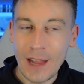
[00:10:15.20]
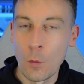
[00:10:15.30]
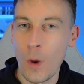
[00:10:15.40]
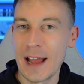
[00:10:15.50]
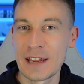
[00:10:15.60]

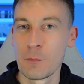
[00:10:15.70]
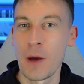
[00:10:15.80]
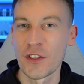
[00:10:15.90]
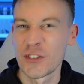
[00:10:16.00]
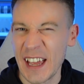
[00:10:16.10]
why even
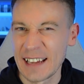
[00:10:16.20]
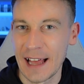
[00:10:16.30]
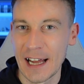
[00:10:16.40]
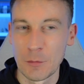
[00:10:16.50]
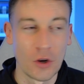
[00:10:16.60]
bother saying
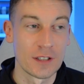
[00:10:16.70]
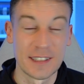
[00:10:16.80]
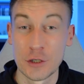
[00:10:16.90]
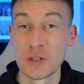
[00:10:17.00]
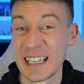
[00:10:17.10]
that anymore, because
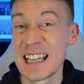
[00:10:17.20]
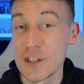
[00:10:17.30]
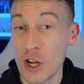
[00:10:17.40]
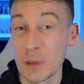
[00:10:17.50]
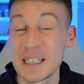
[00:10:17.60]
he usually is
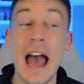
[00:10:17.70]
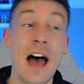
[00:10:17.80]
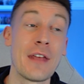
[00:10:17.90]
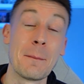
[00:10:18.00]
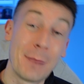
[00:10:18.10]
anonymous,
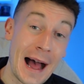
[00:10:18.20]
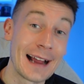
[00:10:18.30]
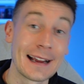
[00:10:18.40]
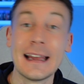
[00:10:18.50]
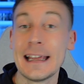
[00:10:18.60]
and then
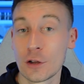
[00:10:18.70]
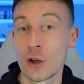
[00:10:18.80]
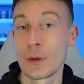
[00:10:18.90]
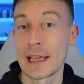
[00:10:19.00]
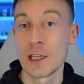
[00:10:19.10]
bang, he'll
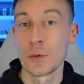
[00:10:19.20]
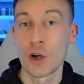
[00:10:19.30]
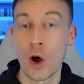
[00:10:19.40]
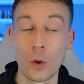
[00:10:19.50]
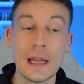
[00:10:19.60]
go and get you a
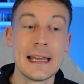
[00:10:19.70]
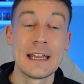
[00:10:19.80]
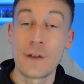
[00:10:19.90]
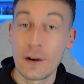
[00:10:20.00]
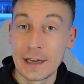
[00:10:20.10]
goal. He
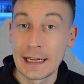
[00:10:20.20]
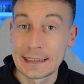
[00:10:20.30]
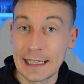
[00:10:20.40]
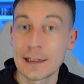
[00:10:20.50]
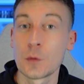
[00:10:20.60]
very nearly
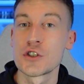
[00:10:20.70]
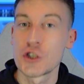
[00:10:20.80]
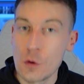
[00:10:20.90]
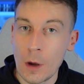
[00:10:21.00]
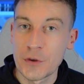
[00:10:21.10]
did. There was
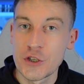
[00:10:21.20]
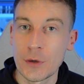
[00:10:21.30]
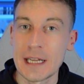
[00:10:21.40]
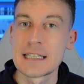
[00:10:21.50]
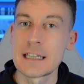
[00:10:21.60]
2
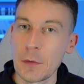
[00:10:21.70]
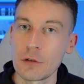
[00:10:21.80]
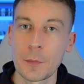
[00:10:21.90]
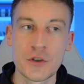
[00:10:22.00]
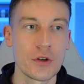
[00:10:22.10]
opportunities,
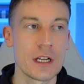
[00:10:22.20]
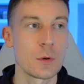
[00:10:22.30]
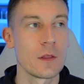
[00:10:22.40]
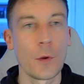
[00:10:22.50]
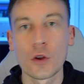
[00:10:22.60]
similar opportunities,
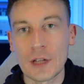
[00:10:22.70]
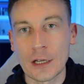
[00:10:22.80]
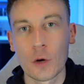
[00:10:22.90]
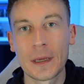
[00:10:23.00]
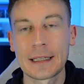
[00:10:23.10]
where the ball's like
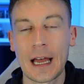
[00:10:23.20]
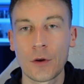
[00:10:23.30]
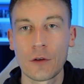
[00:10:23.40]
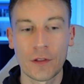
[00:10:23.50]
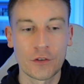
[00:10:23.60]
coming down
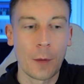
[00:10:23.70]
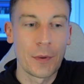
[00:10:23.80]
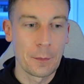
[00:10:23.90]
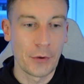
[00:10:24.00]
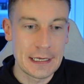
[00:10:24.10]
over the top
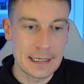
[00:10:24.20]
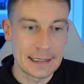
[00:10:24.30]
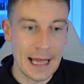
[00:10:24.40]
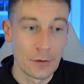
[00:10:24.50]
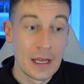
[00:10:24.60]
and he brings it
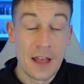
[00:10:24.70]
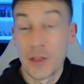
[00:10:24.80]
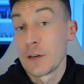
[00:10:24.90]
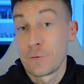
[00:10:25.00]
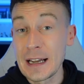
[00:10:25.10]
down. The
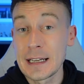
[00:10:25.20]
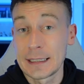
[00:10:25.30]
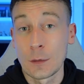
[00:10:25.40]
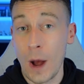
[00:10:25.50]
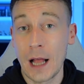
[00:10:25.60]
defender
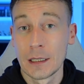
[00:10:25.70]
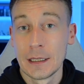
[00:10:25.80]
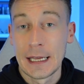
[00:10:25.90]
did well.